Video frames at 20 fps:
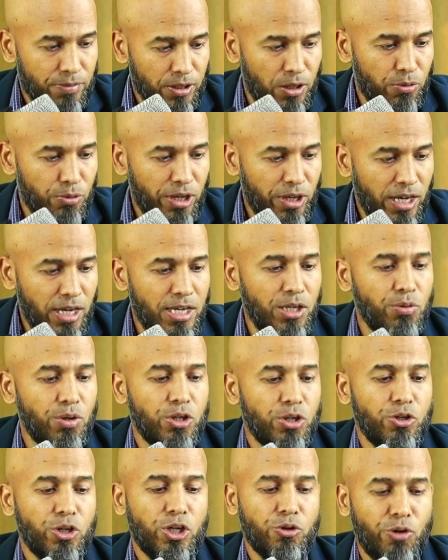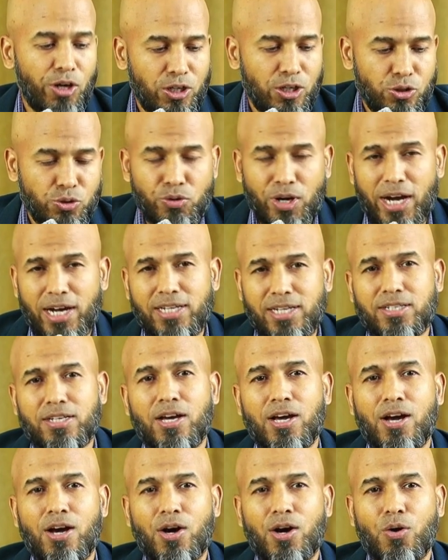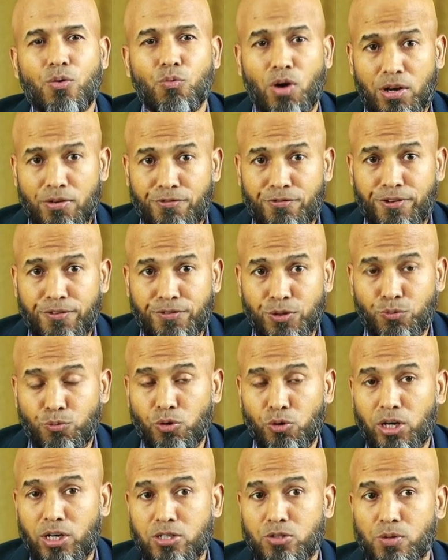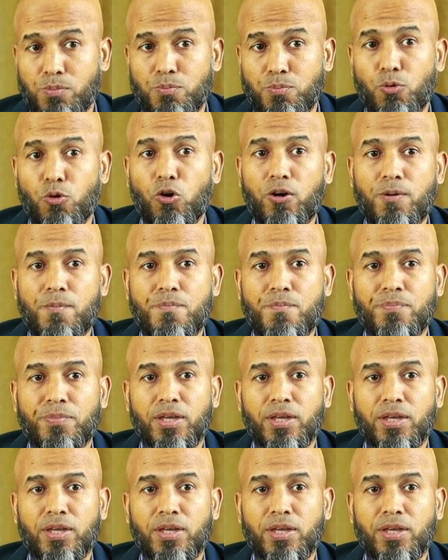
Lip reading: okay, you are required to write 150 words or more.